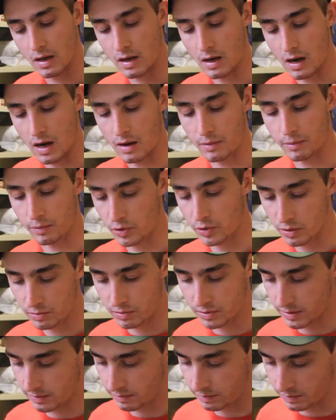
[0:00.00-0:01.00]
I'm
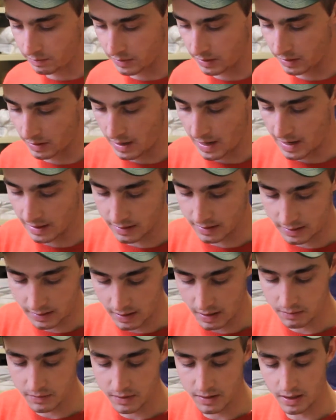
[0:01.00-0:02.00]
probably at
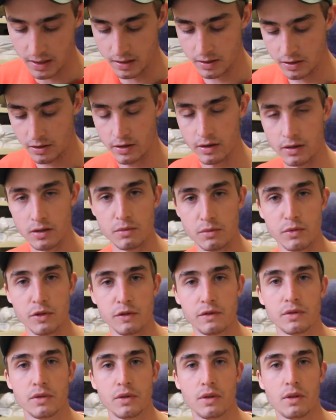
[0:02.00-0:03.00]
some stage going to
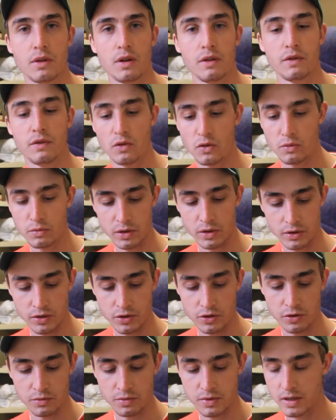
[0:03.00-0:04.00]
move to a
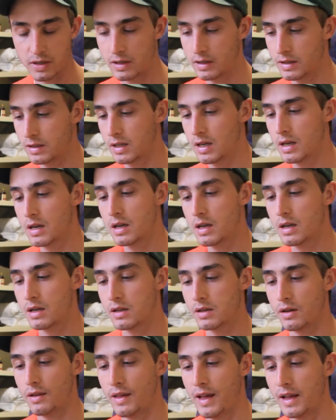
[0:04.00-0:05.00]
34mm tube size,
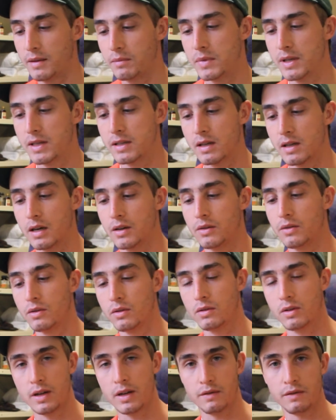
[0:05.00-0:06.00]
so that means I do
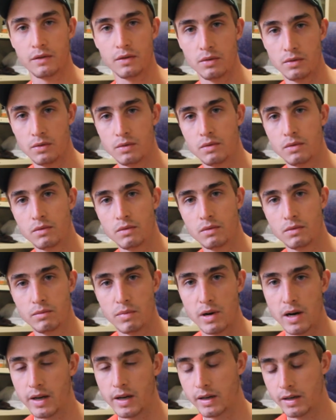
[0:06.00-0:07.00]
not have to
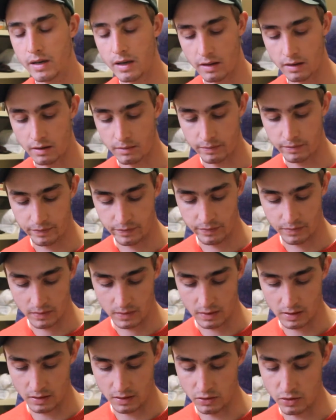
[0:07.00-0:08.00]
buy another
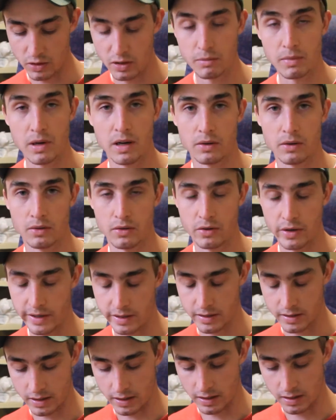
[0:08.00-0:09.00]
Unimount
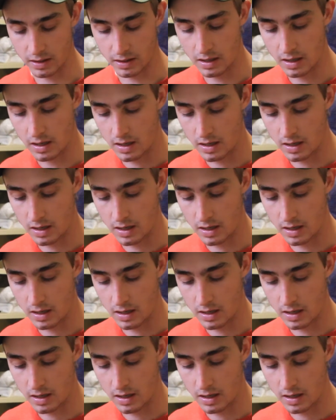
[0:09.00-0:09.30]
ring set.